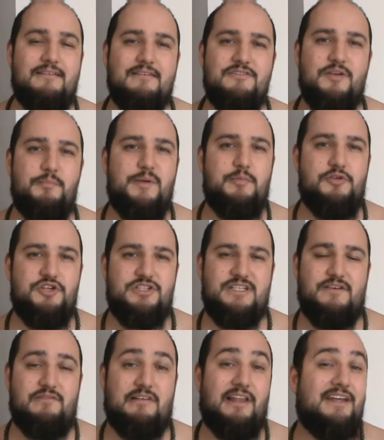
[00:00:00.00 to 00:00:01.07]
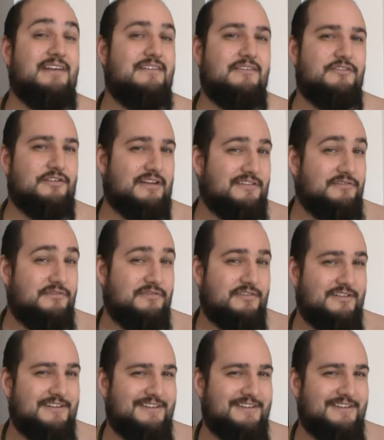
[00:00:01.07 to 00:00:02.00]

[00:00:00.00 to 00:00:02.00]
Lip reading: Some people just have light to live.